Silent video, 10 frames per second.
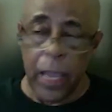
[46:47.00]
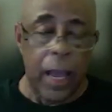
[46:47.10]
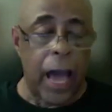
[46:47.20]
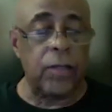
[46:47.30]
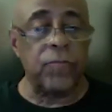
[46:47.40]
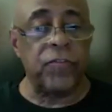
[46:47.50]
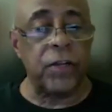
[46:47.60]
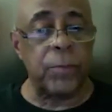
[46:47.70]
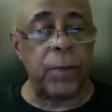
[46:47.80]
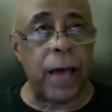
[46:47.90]
how do you
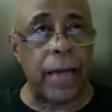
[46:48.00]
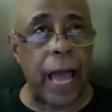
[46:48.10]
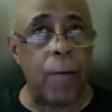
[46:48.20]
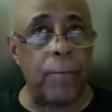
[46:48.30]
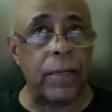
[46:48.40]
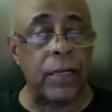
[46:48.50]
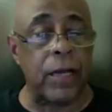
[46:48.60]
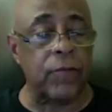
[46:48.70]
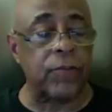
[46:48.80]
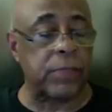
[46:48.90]
feel about how mental
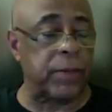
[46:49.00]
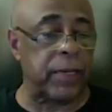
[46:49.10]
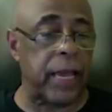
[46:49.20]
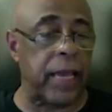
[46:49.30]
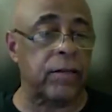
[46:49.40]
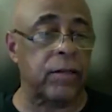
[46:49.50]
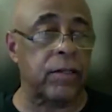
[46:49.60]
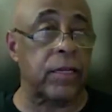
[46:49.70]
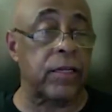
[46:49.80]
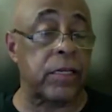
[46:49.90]
health is being
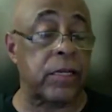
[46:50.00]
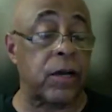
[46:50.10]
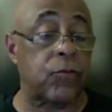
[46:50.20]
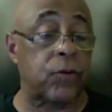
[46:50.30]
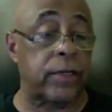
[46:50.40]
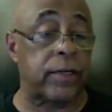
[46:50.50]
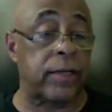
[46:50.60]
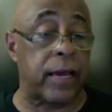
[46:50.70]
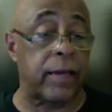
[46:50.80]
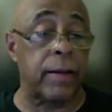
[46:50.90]
handled in this country today?